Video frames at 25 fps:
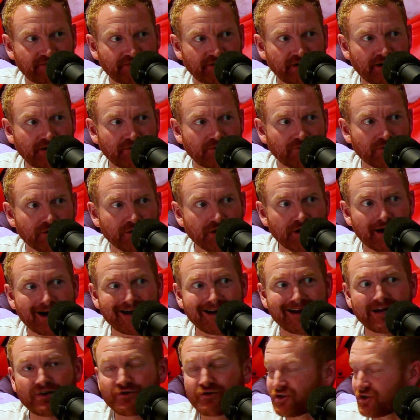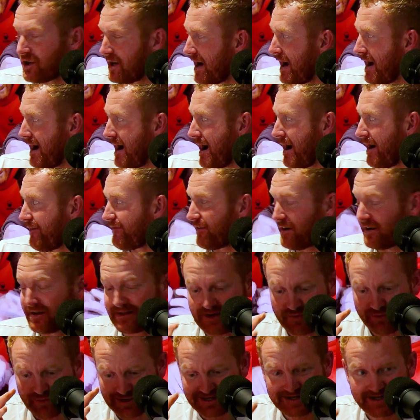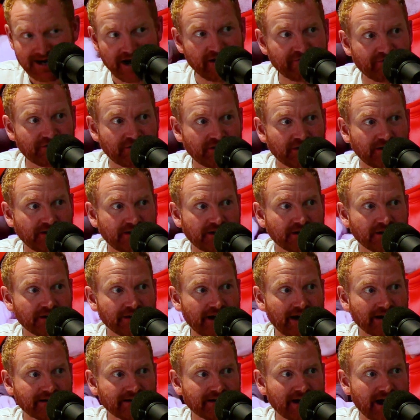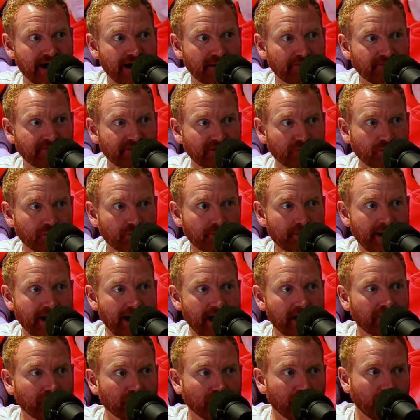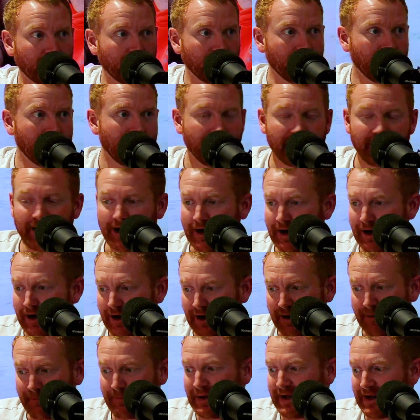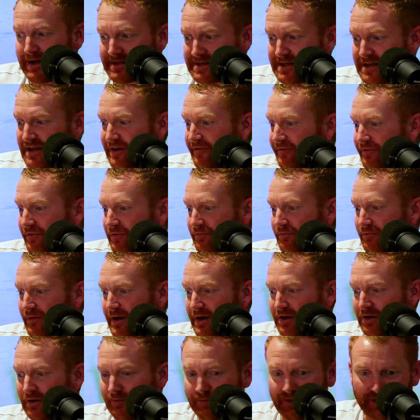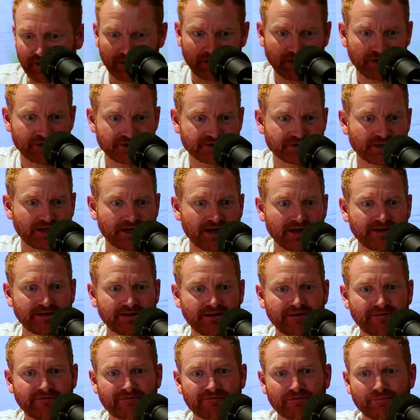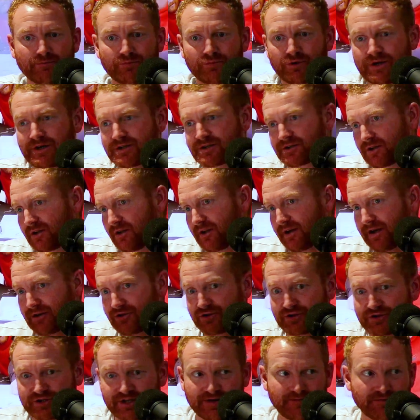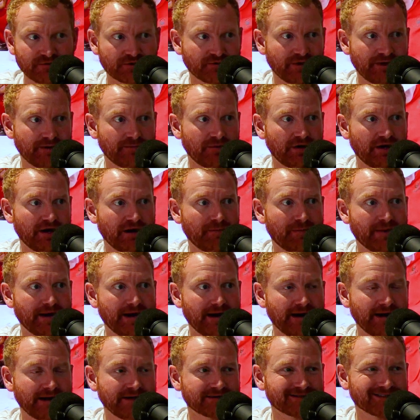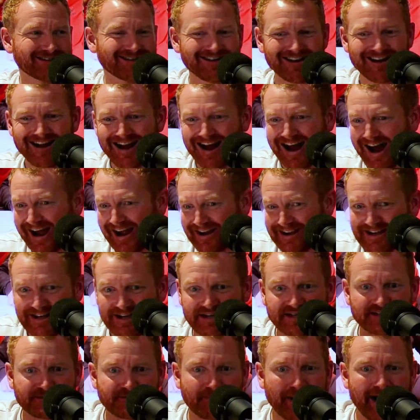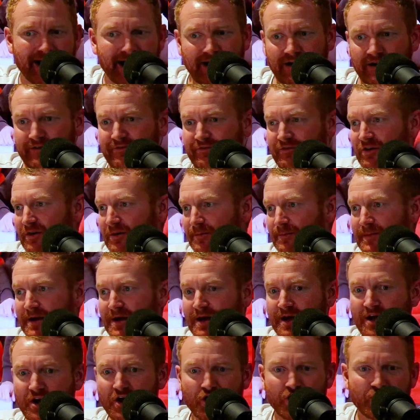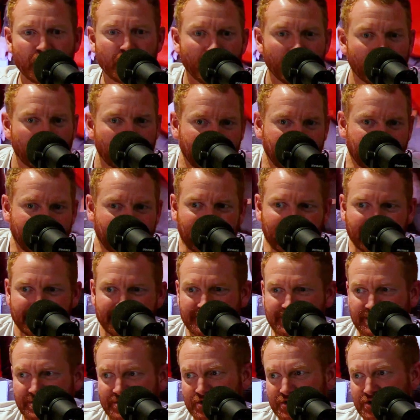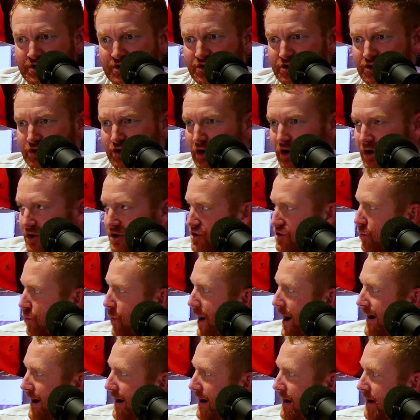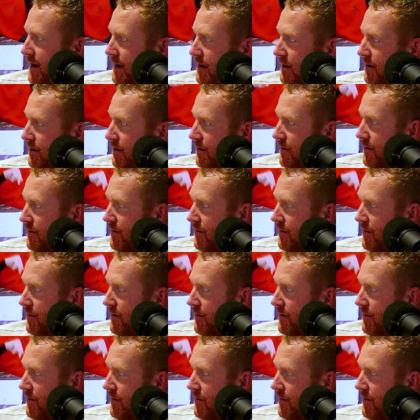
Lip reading: float 1.5 inches and they were definitely at that depth. It were better, or I picked a different rig up that had got a slightly different bristle and I just seemed to hit more bites. And I eased back from 30 casters to sort of 20,